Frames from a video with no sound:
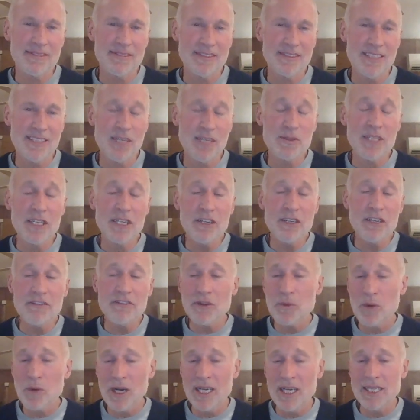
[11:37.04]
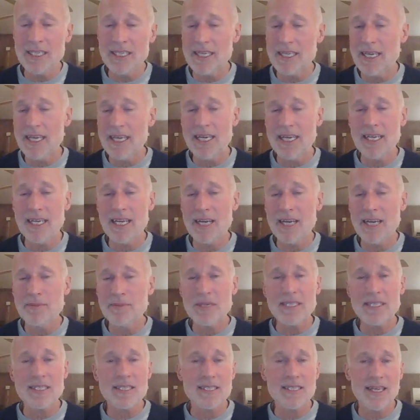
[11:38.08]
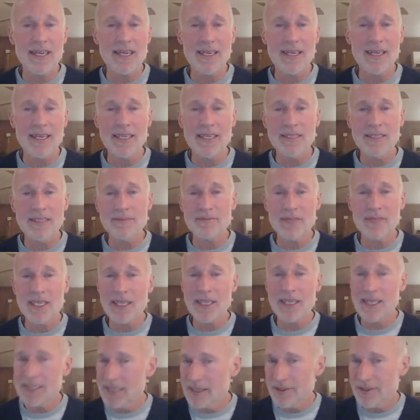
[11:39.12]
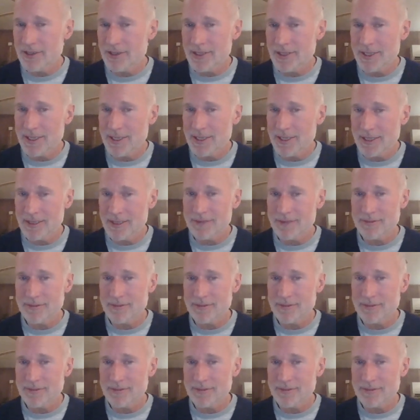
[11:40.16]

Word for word: no dinner for one. And I must say, like I said earlier,